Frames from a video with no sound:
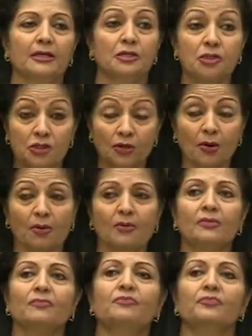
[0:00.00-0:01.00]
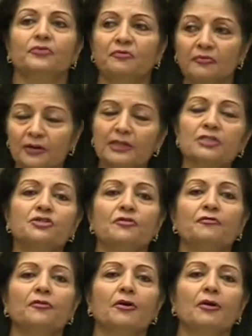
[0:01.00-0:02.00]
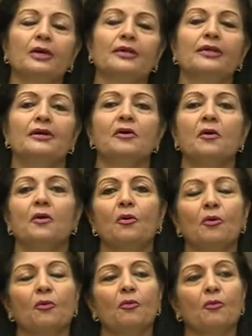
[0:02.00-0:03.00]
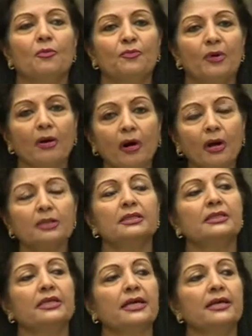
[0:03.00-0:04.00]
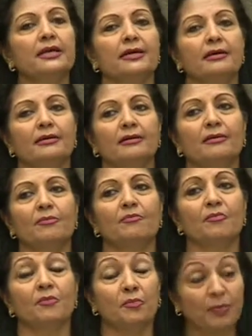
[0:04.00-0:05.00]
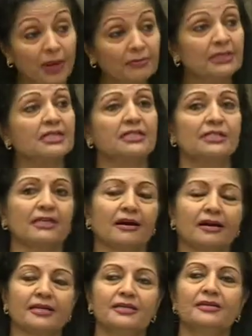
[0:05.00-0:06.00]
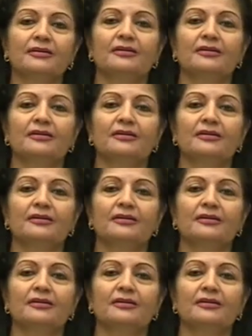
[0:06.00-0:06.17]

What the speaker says: So, first of all, on the poverty side,